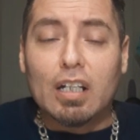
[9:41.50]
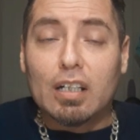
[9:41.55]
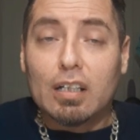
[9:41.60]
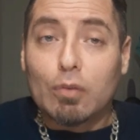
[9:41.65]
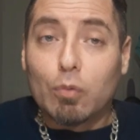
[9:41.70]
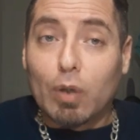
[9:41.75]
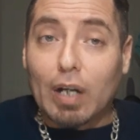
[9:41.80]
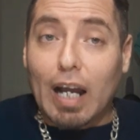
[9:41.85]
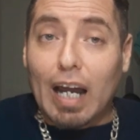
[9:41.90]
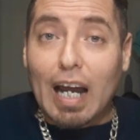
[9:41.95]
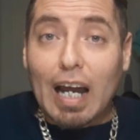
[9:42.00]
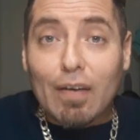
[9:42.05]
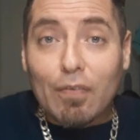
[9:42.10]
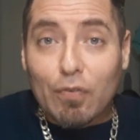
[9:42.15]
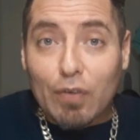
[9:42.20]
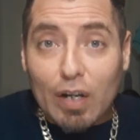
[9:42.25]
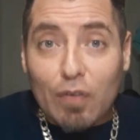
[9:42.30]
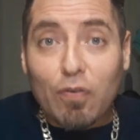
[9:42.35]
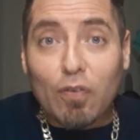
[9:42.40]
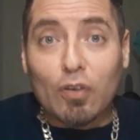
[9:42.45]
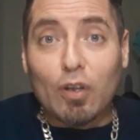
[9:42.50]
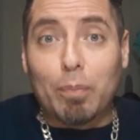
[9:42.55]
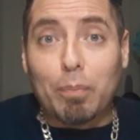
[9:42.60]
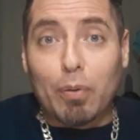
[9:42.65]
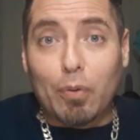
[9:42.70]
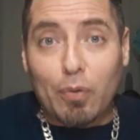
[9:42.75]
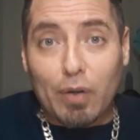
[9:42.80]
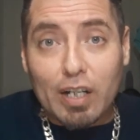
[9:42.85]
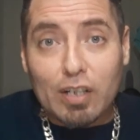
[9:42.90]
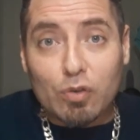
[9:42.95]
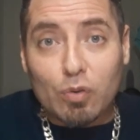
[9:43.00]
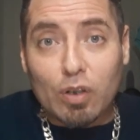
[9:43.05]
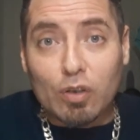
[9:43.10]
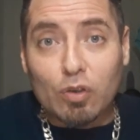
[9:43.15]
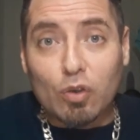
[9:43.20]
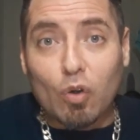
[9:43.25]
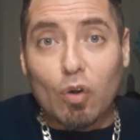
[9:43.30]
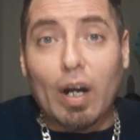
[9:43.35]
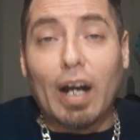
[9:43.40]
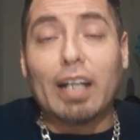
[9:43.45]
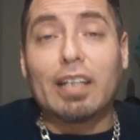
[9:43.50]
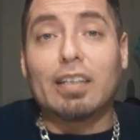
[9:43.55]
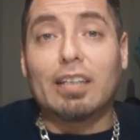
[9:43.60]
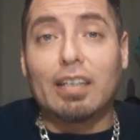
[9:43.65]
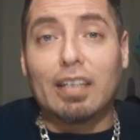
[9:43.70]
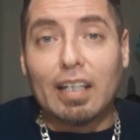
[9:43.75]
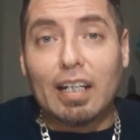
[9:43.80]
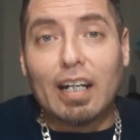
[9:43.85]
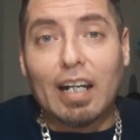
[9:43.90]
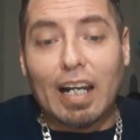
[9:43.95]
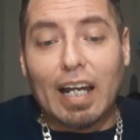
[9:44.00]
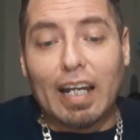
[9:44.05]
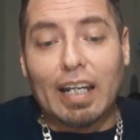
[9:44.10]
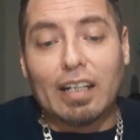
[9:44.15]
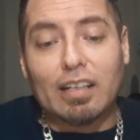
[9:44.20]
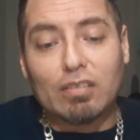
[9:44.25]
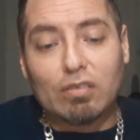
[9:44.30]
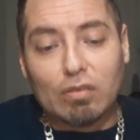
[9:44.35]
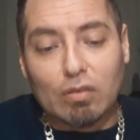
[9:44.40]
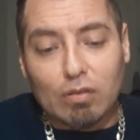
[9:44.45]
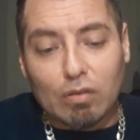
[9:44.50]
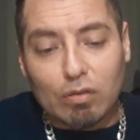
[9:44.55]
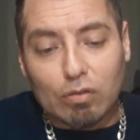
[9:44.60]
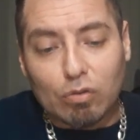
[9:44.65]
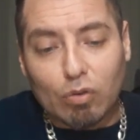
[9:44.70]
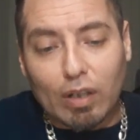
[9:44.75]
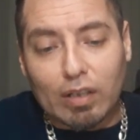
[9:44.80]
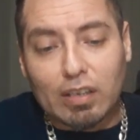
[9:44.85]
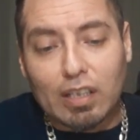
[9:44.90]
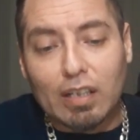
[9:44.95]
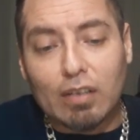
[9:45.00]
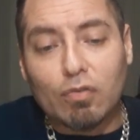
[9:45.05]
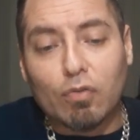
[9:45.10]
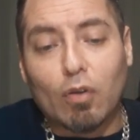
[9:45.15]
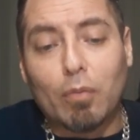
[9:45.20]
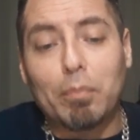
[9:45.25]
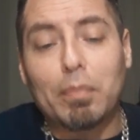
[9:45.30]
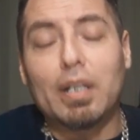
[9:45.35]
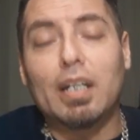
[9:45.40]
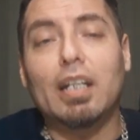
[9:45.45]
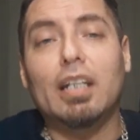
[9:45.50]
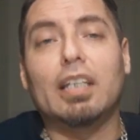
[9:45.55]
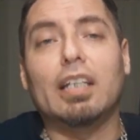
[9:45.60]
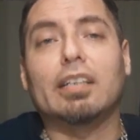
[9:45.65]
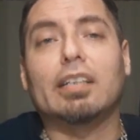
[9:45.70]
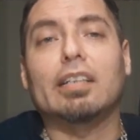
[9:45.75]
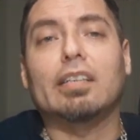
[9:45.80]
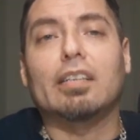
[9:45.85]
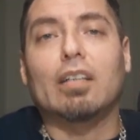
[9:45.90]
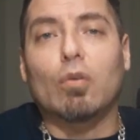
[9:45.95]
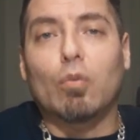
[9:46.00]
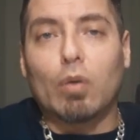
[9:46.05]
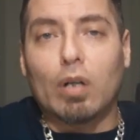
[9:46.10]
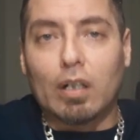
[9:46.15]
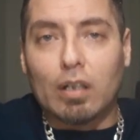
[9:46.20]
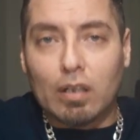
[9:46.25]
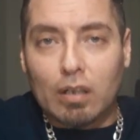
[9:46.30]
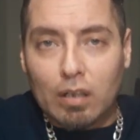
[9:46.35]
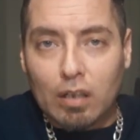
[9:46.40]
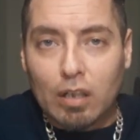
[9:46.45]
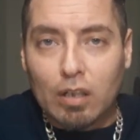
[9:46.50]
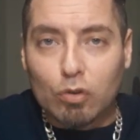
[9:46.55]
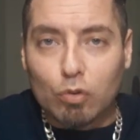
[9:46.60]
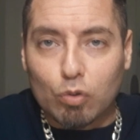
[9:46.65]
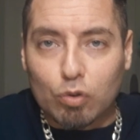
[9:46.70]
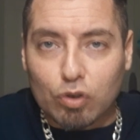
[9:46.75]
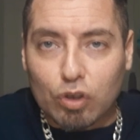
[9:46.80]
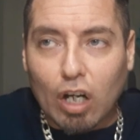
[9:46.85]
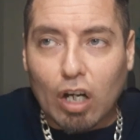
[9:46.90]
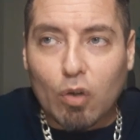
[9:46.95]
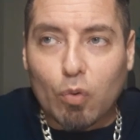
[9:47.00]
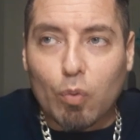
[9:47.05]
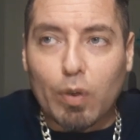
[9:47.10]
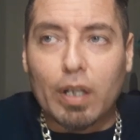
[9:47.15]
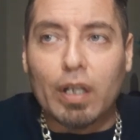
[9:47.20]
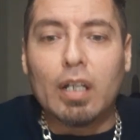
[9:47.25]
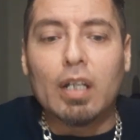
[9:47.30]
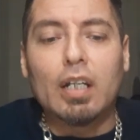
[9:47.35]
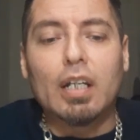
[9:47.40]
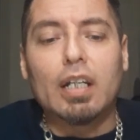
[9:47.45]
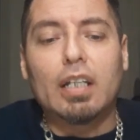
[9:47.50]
What I have read from the Perez run though, I did like. So I think for me this is the one to start with.